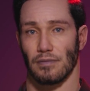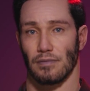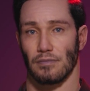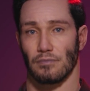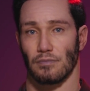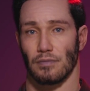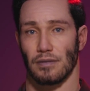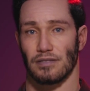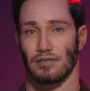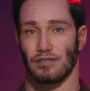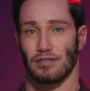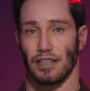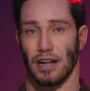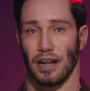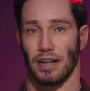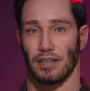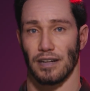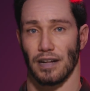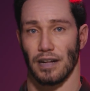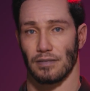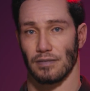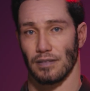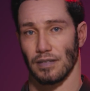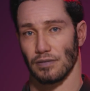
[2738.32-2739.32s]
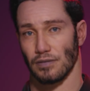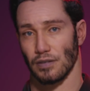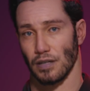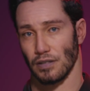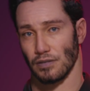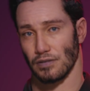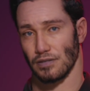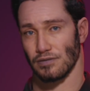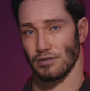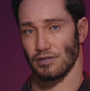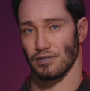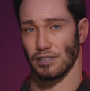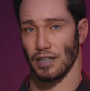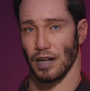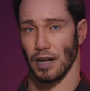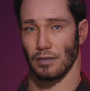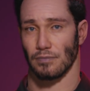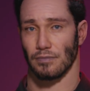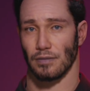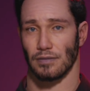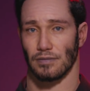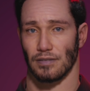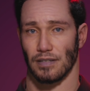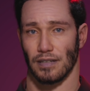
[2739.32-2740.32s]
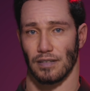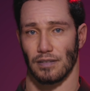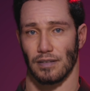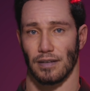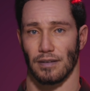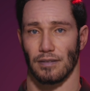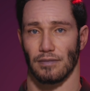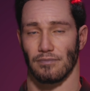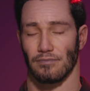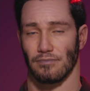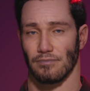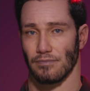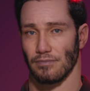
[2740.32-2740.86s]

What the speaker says: This dynamic doesn't stop at beauty.